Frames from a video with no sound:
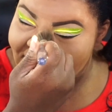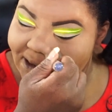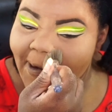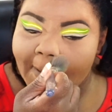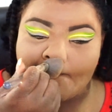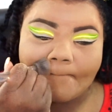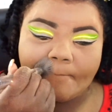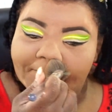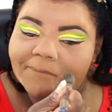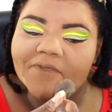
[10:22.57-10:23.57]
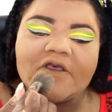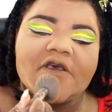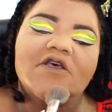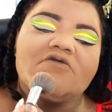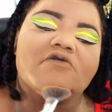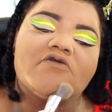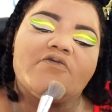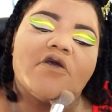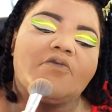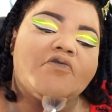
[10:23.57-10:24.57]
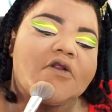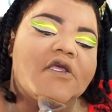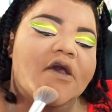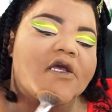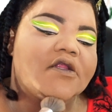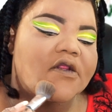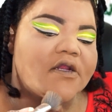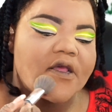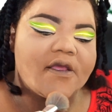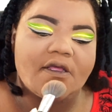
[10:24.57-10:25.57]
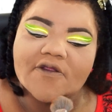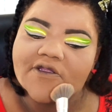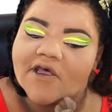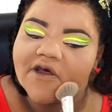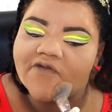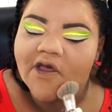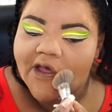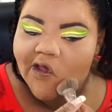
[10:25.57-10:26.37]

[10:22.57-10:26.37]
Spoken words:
It's supposed to be a pretty hot day today in the South,